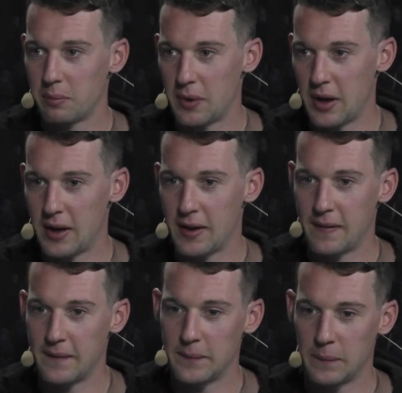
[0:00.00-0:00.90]

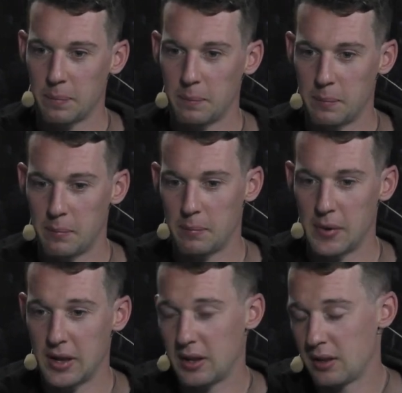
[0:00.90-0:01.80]

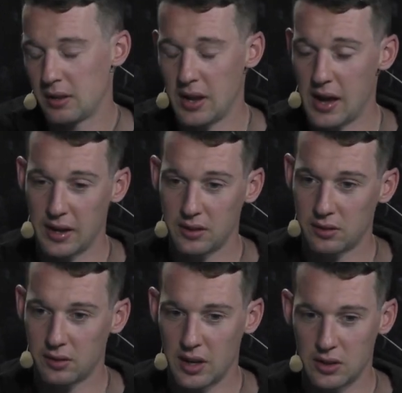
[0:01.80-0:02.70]
But yeah,
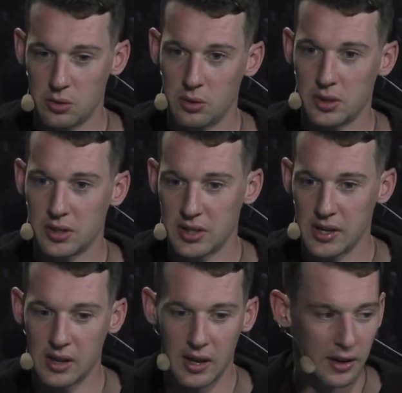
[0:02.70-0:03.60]
it's cool to
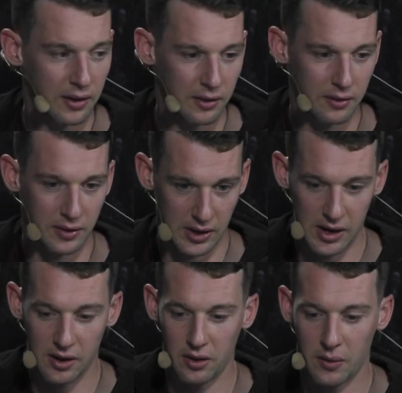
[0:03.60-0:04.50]
see like
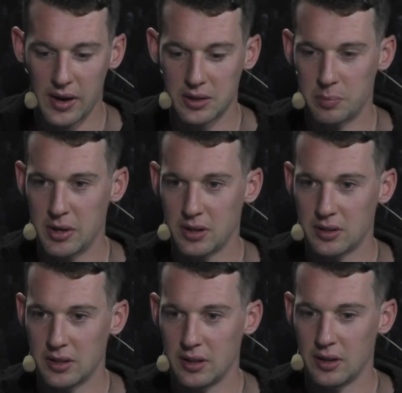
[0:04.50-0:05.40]
here the way it's
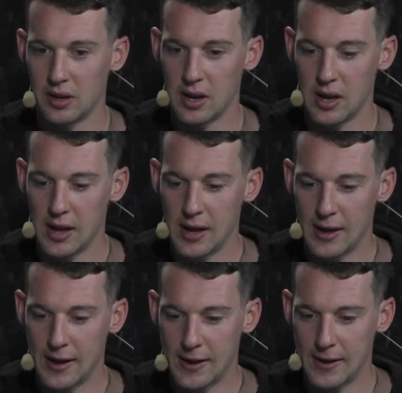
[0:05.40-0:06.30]
built, and
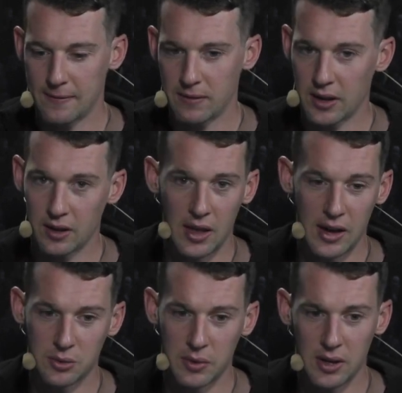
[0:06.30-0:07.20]
like
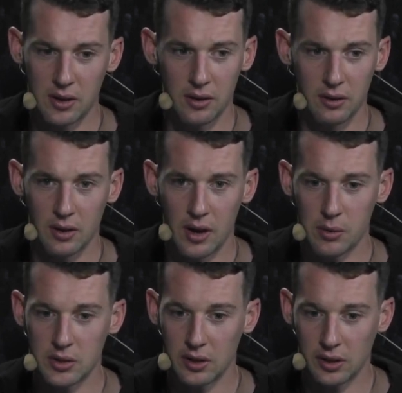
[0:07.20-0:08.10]
last week I
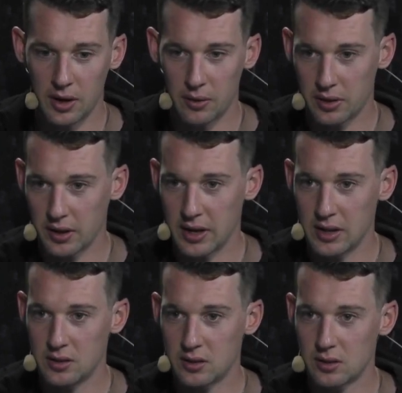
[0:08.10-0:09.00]
was out there with the
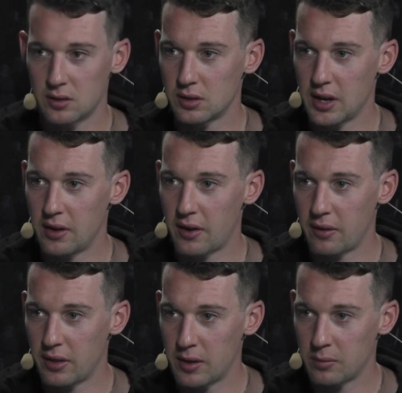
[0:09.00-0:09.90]
kids skating
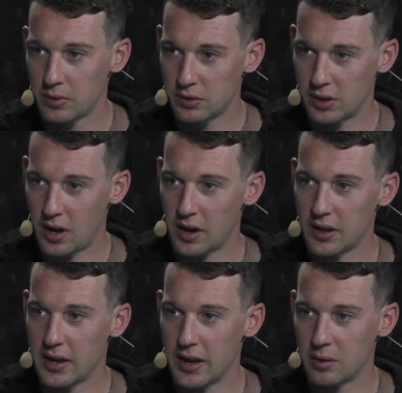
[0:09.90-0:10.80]
around with them with the
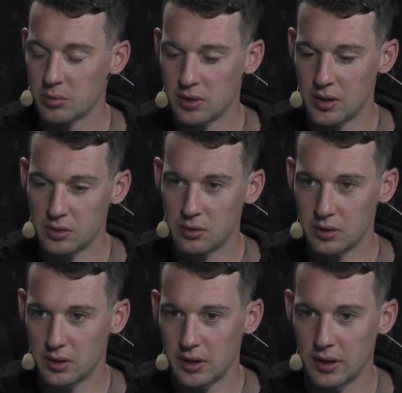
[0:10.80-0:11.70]
hockey camp, so that was
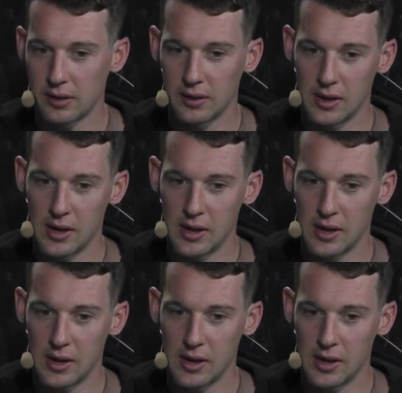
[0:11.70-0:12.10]
cool to